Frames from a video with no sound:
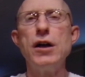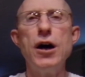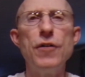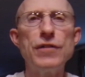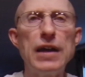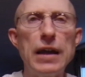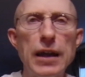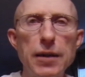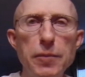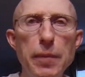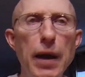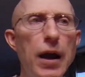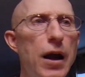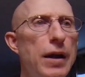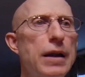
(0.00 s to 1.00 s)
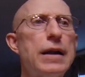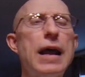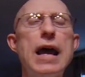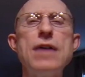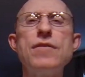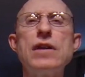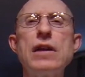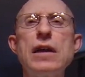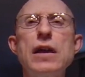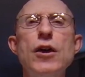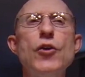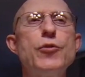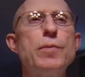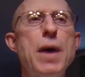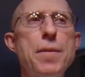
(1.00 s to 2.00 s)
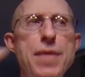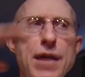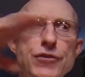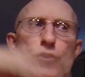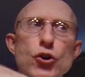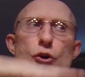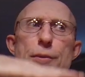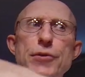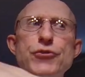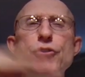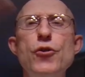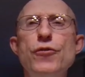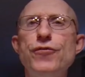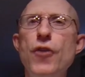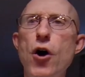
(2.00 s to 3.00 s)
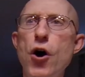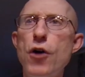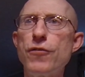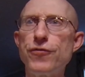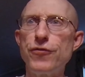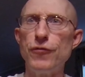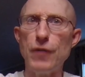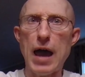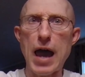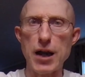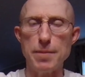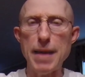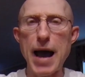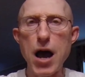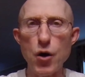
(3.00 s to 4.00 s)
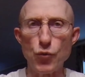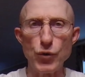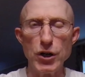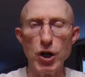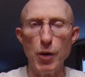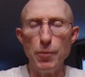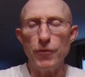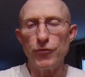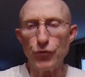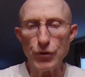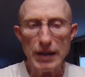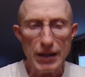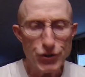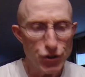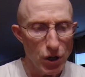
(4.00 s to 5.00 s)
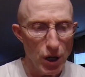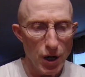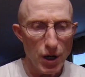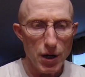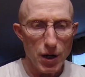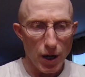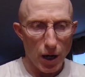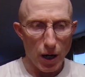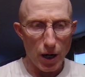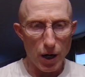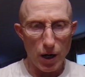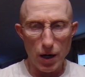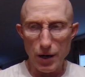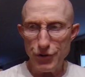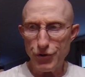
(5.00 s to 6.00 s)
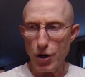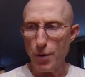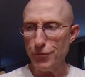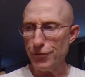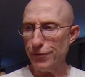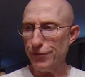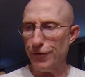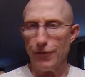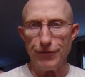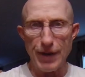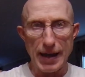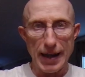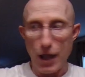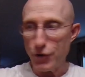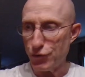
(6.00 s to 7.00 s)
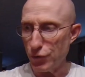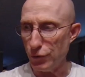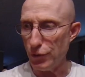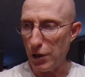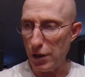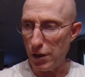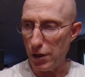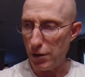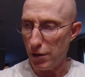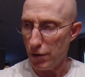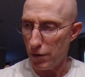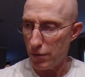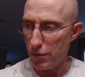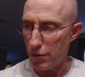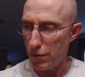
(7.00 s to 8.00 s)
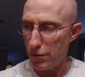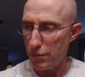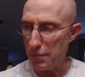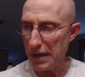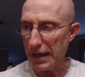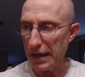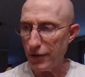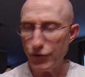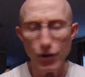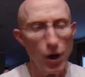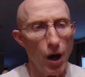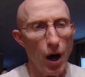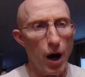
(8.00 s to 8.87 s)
love, getting married, and having kids. Maybe that's a little bit too far out of my realm of reach in terms of financial means.